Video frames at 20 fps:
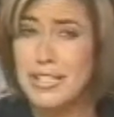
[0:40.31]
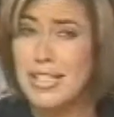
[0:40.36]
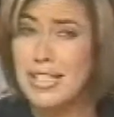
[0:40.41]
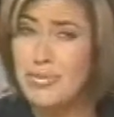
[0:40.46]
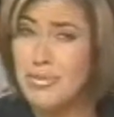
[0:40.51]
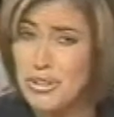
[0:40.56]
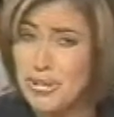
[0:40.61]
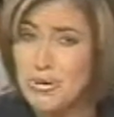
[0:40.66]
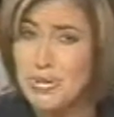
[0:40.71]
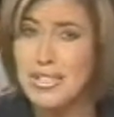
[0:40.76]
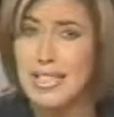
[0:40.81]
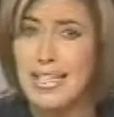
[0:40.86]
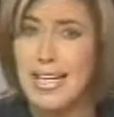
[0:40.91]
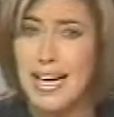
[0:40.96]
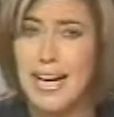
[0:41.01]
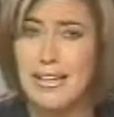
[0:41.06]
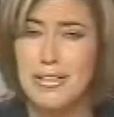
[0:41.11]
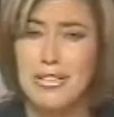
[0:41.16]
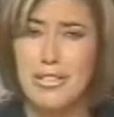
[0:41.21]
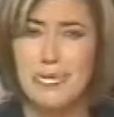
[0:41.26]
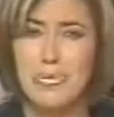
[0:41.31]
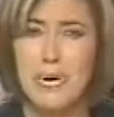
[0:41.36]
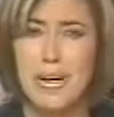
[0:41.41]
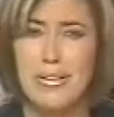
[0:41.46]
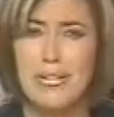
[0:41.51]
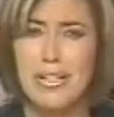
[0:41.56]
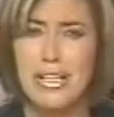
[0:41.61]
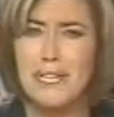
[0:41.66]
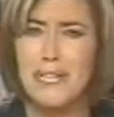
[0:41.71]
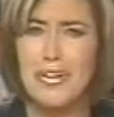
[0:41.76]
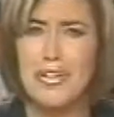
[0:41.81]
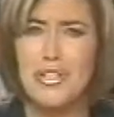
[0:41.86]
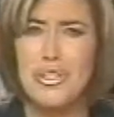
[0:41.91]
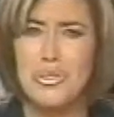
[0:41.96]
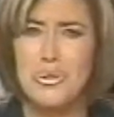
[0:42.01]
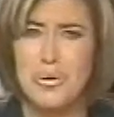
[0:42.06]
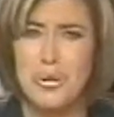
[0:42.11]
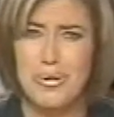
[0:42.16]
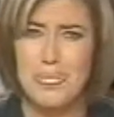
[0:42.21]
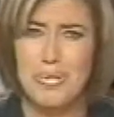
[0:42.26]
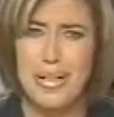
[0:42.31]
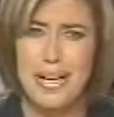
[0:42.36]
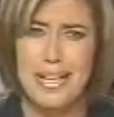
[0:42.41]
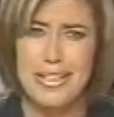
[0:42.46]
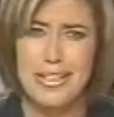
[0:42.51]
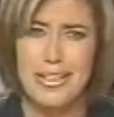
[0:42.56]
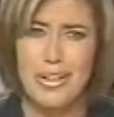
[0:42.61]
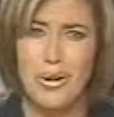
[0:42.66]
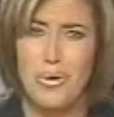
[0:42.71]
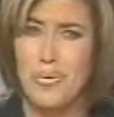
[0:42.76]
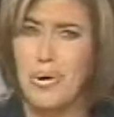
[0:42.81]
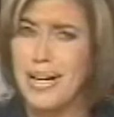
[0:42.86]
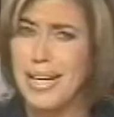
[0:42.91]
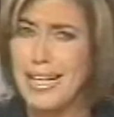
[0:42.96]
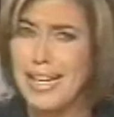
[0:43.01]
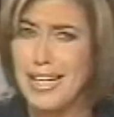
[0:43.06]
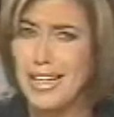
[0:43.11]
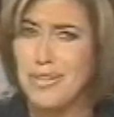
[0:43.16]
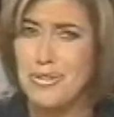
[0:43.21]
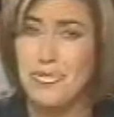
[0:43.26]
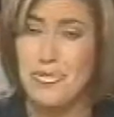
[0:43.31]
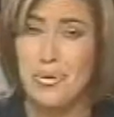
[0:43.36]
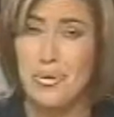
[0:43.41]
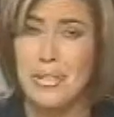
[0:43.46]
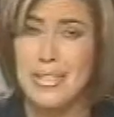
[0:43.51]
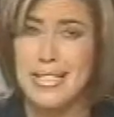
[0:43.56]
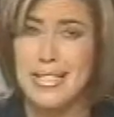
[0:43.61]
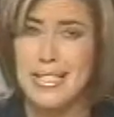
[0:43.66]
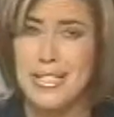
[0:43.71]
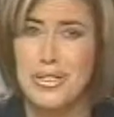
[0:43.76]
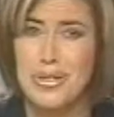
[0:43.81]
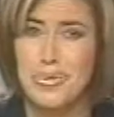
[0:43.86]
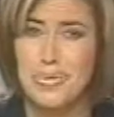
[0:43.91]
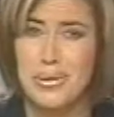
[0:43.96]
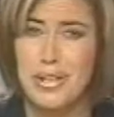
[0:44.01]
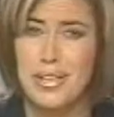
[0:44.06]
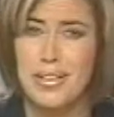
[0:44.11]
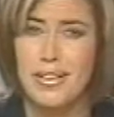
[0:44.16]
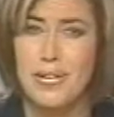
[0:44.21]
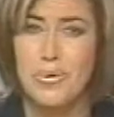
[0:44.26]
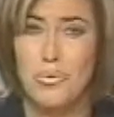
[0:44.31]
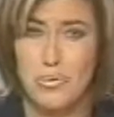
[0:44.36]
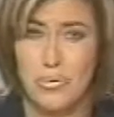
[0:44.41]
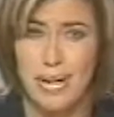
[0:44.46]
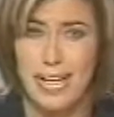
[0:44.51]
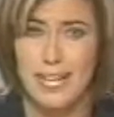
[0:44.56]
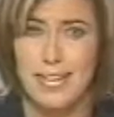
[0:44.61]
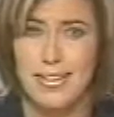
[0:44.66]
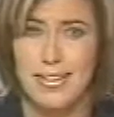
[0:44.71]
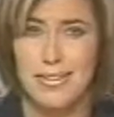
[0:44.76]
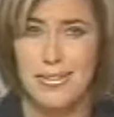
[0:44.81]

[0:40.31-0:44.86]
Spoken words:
And if you see active weather, give our storm line a call, 1-800-463-WIN.